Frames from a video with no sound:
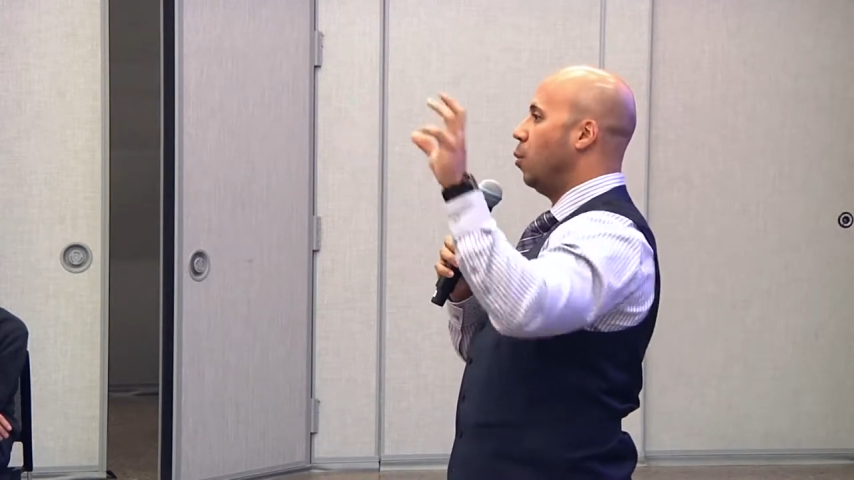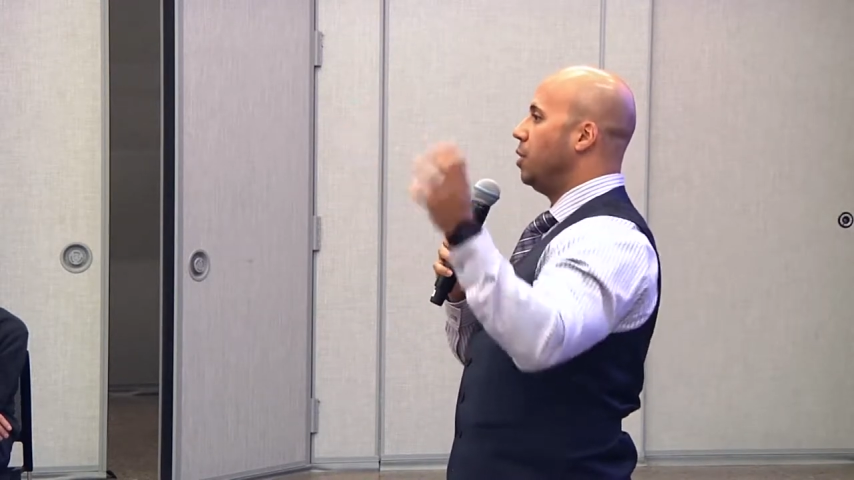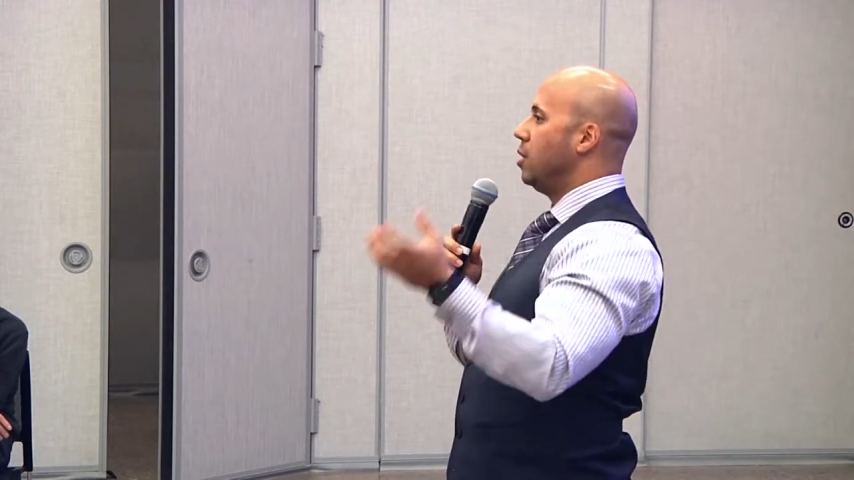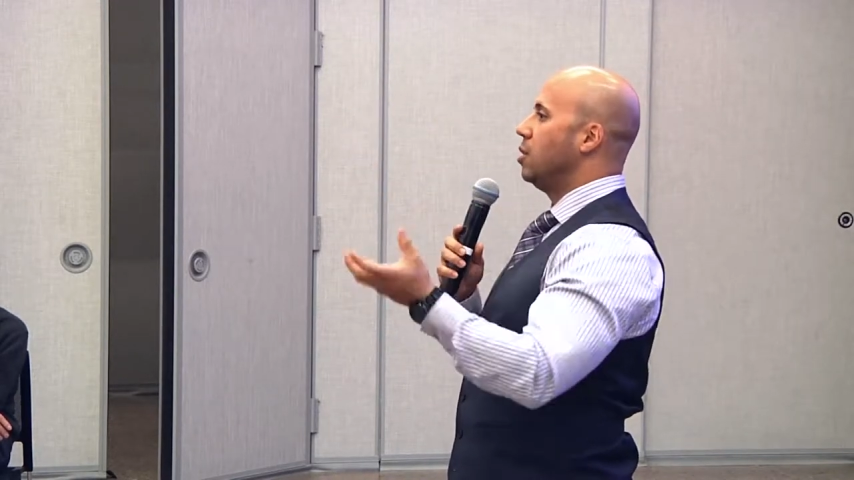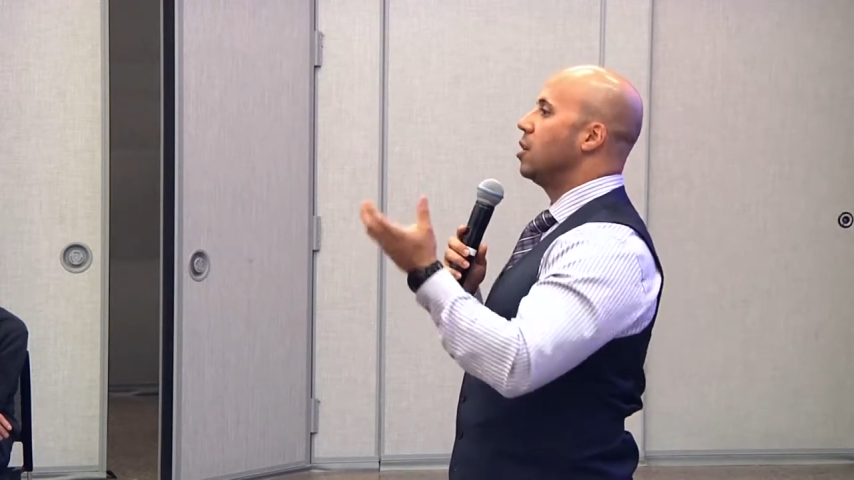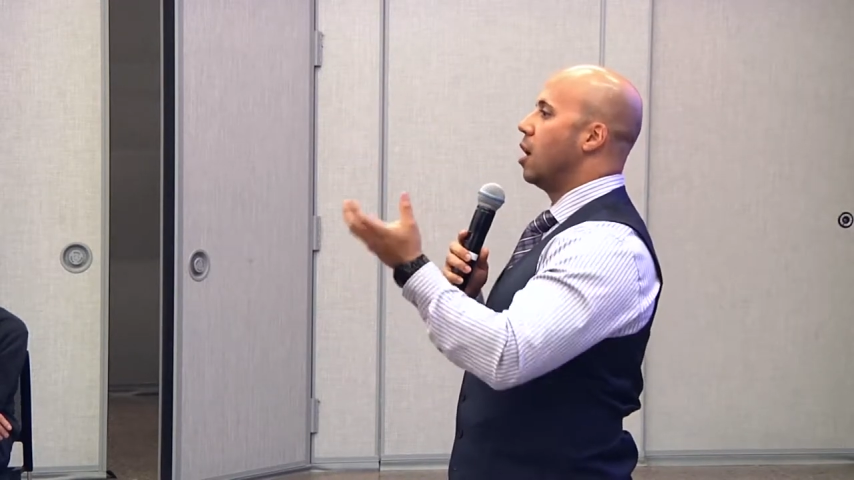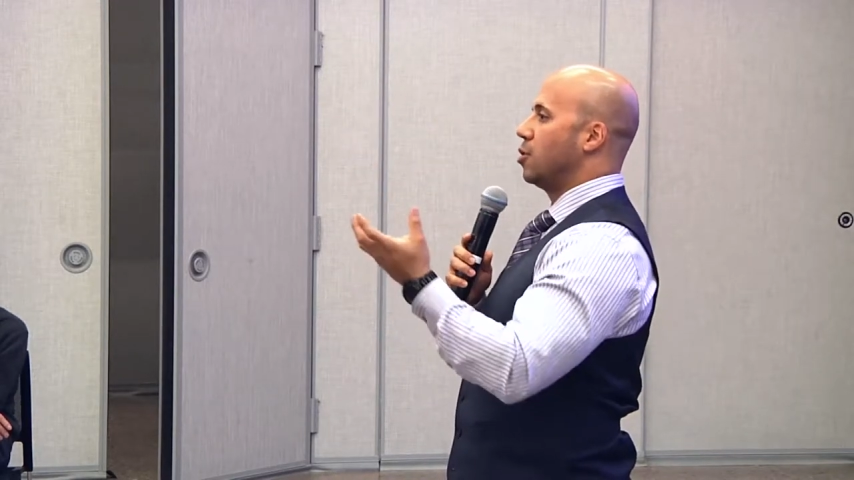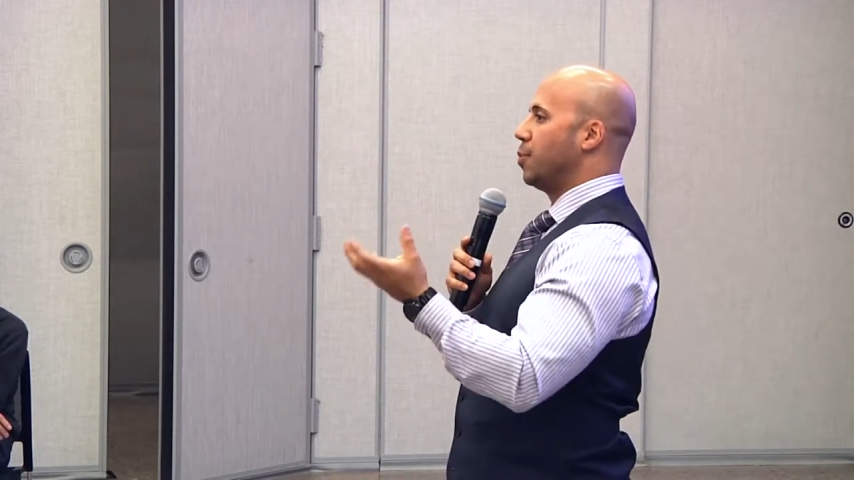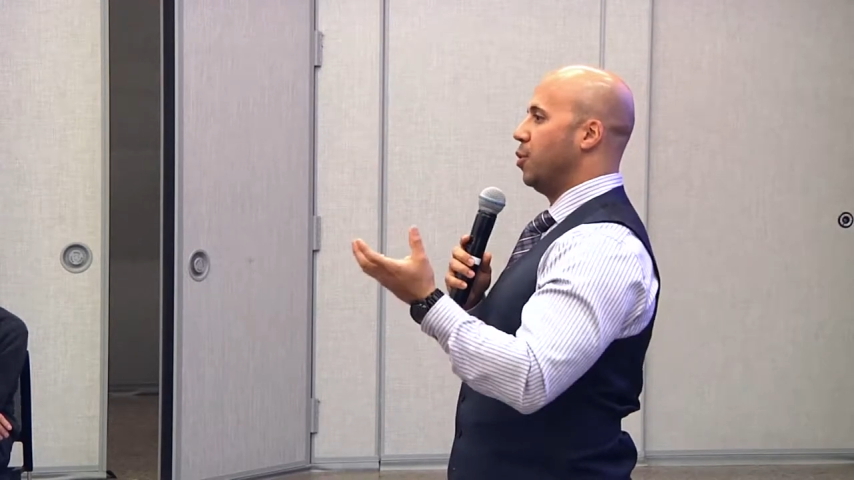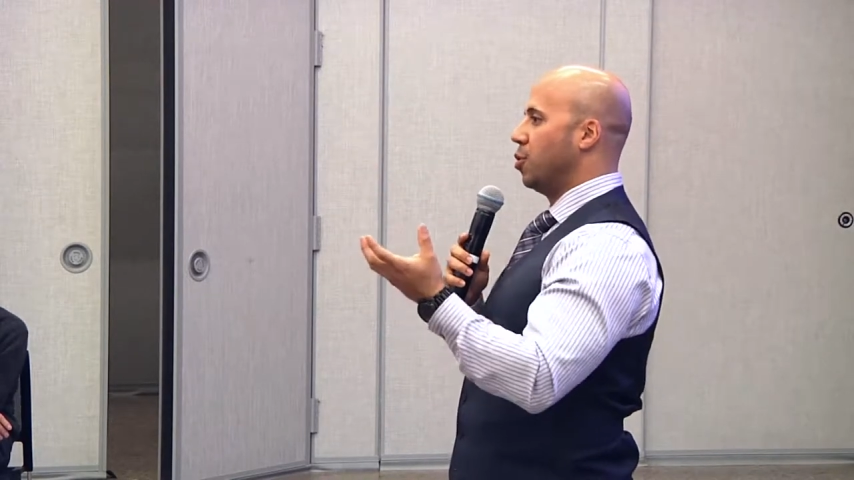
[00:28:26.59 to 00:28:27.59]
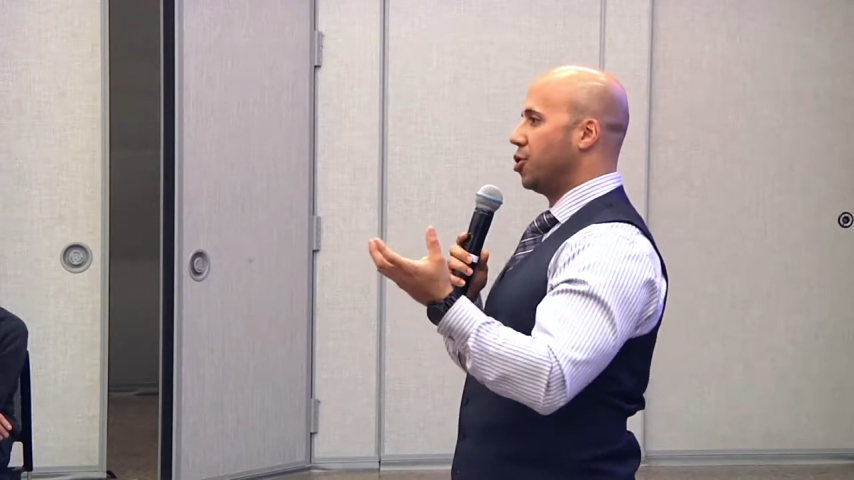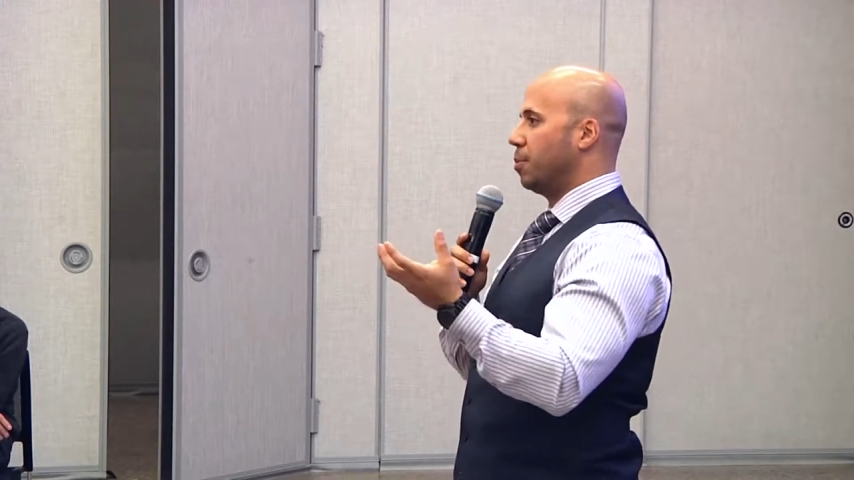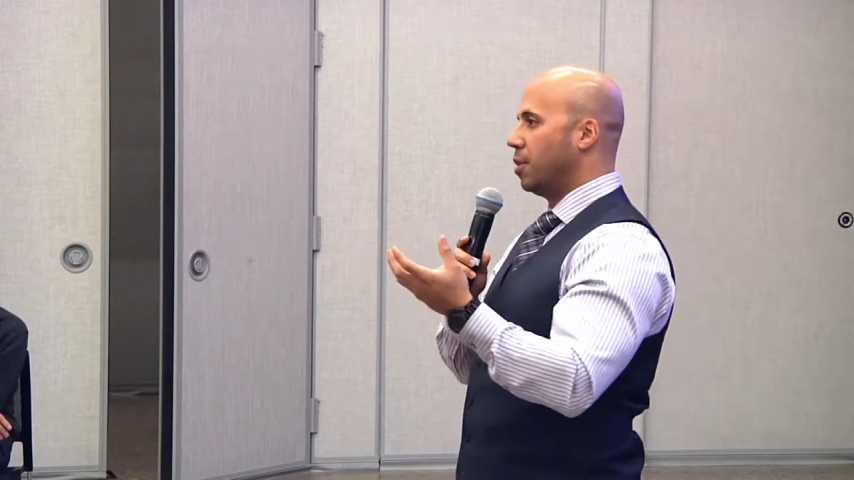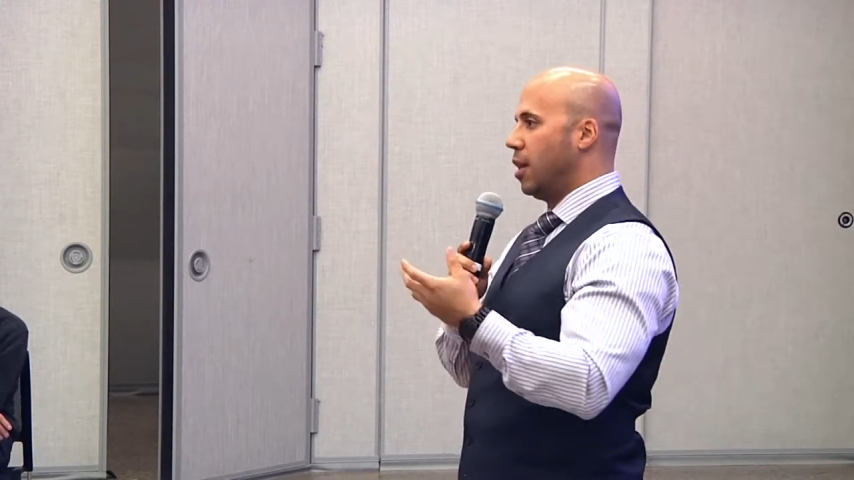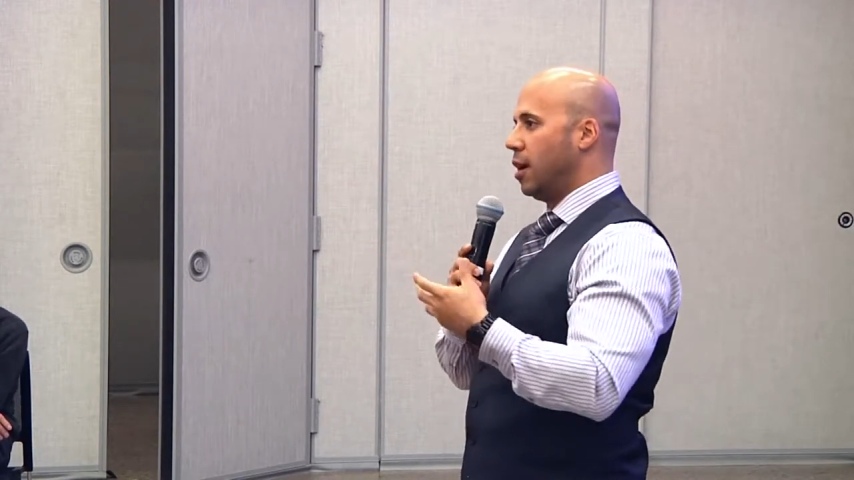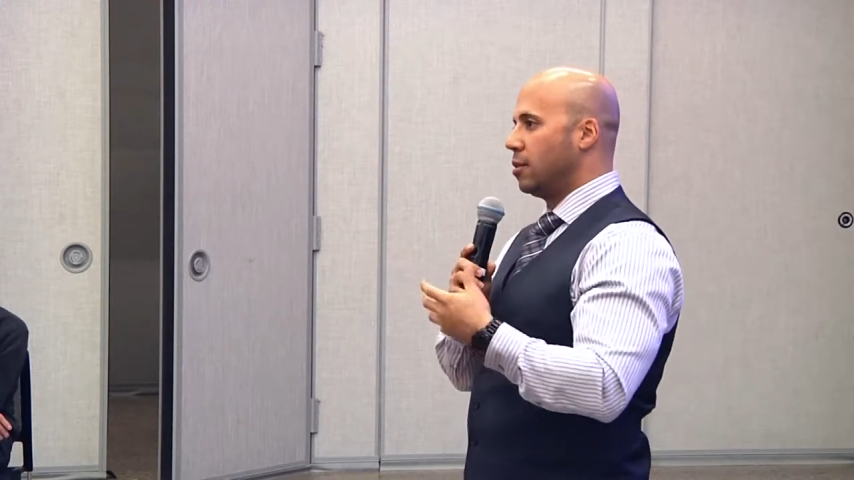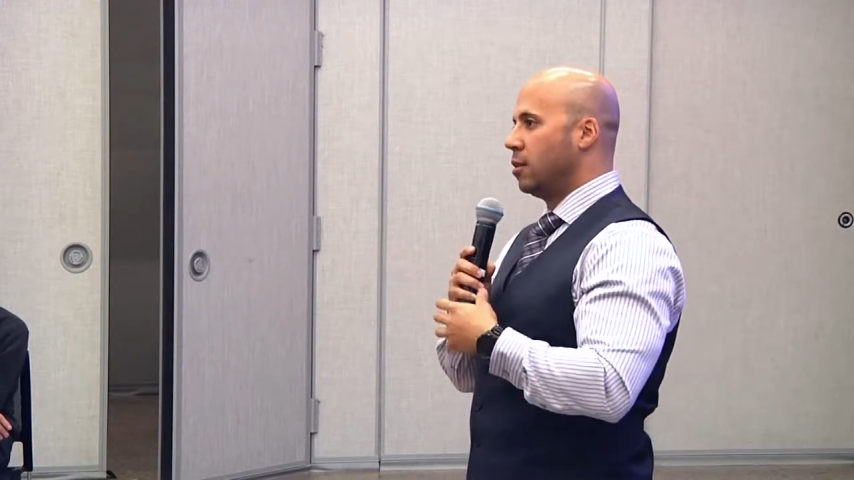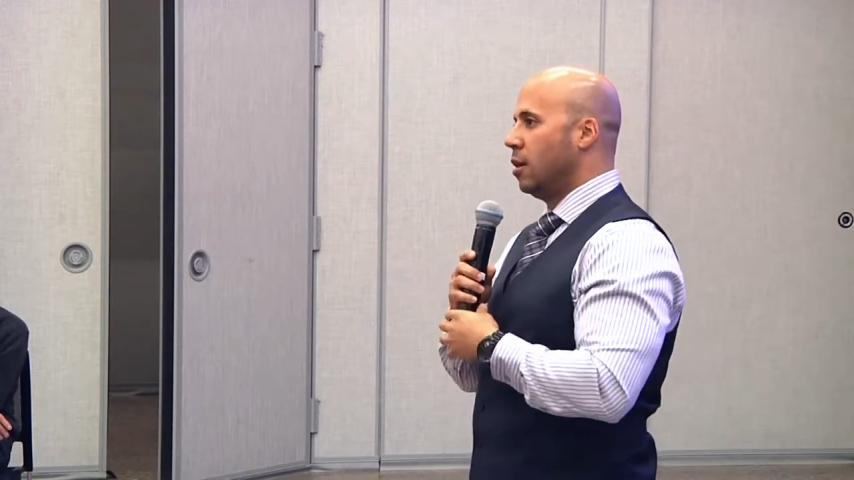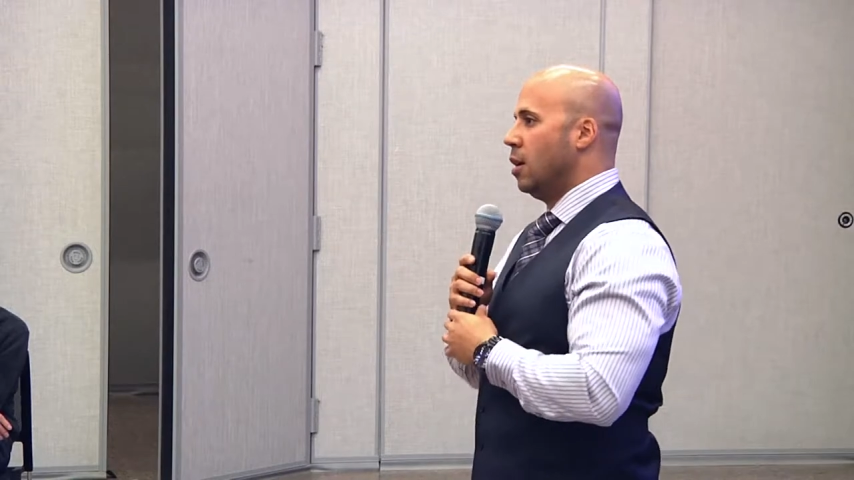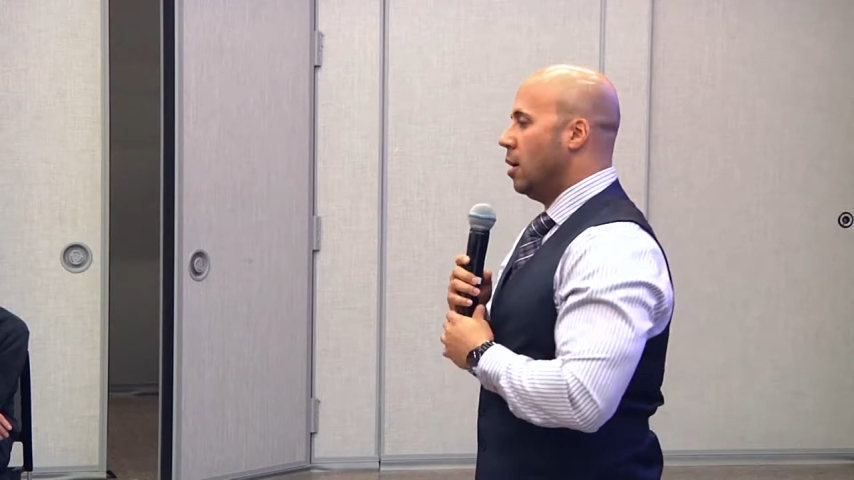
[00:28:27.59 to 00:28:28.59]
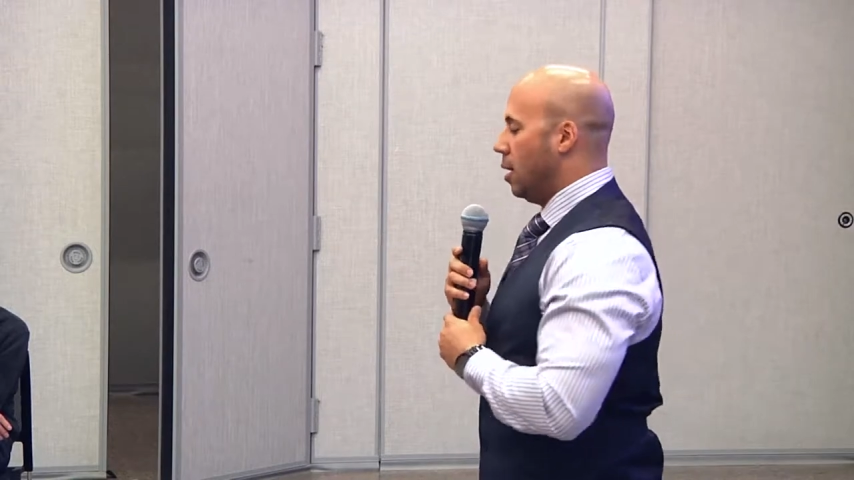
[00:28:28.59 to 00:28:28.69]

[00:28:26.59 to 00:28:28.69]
we teach the entrepreneurship class,